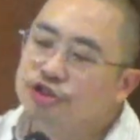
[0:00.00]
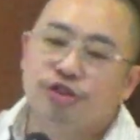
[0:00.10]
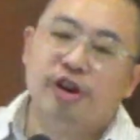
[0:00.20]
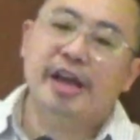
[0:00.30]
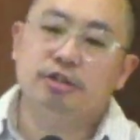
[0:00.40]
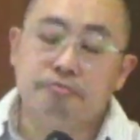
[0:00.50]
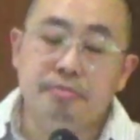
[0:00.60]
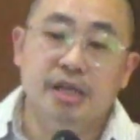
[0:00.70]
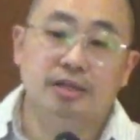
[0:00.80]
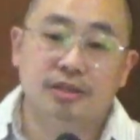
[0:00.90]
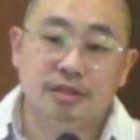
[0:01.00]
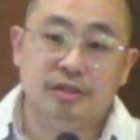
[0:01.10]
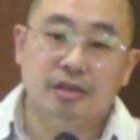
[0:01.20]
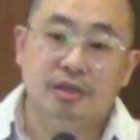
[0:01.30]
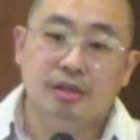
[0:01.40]
trying to meet
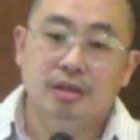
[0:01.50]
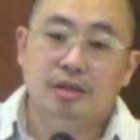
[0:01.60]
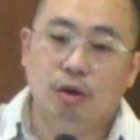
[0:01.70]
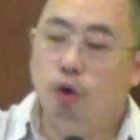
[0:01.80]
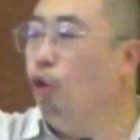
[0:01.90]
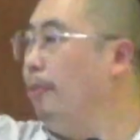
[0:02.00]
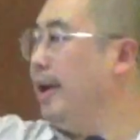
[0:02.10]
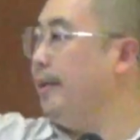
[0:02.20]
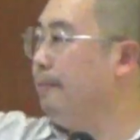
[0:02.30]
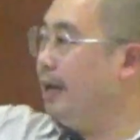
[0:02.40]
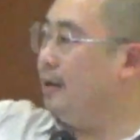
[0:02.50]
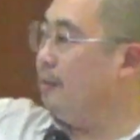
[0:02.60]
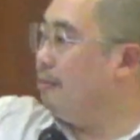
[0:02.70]
oh, by, by,